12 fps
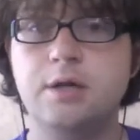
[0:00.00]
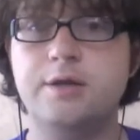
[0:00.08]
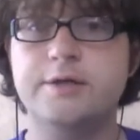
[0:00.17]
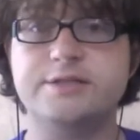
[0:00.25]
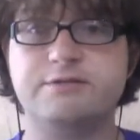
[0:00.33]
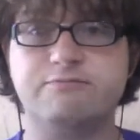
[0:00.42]

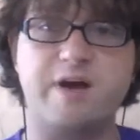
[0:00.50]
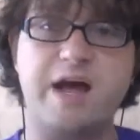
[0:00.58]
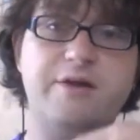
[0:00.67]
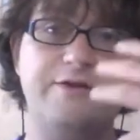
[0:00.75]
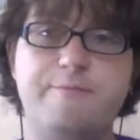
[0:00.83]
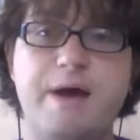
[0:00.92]
this
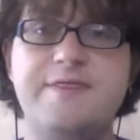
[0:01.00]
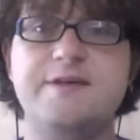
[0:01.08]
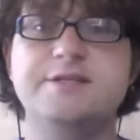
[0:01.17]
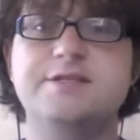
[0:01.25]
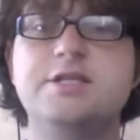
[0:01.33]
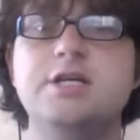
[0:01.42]
round of
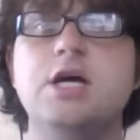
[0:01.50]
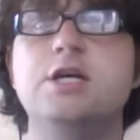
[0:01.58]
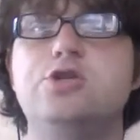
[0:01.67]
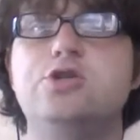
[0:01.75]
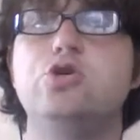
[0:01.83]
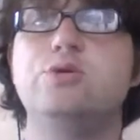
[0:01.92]
methods
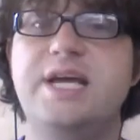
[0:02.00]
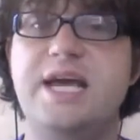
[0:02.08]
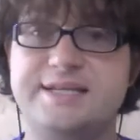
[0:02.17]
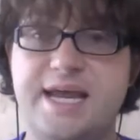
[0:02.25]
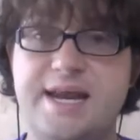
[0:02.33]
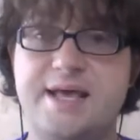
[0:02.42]
to
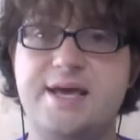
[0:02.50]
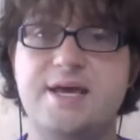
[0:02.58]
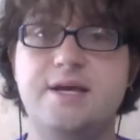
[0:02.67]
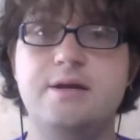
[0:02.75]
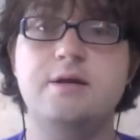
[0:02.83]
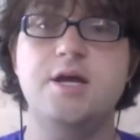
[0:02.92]
take data
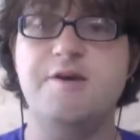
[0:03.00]
in,